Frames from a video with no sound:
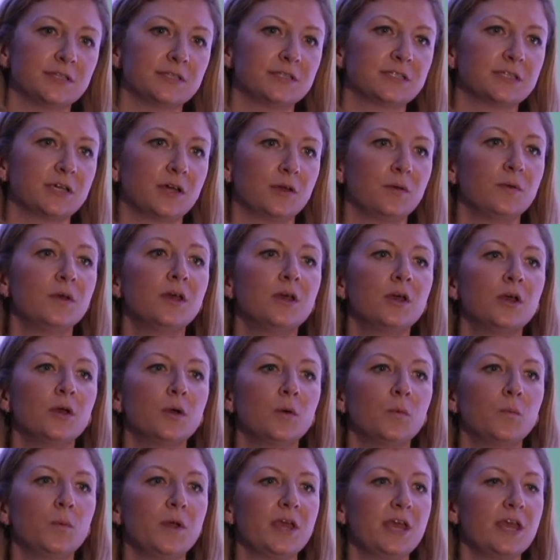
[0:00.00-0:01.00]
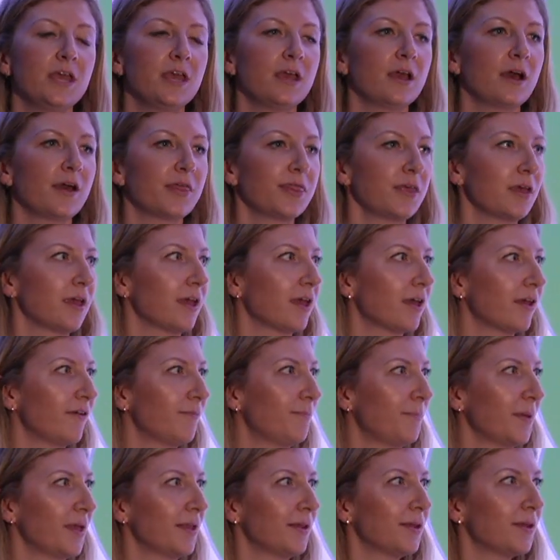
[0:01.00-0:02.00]
So we, I think, have
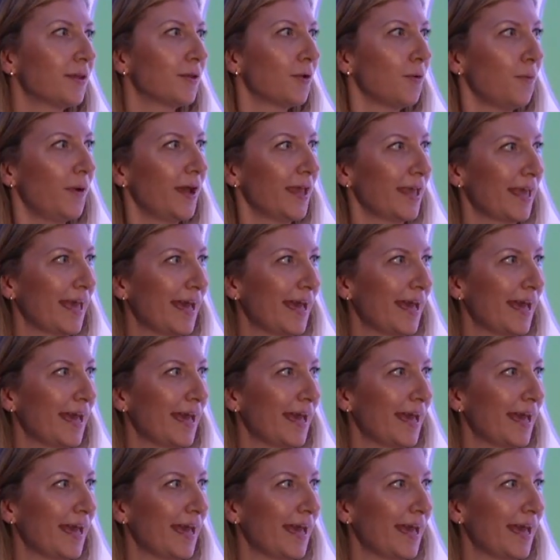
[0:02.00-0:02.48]
been quite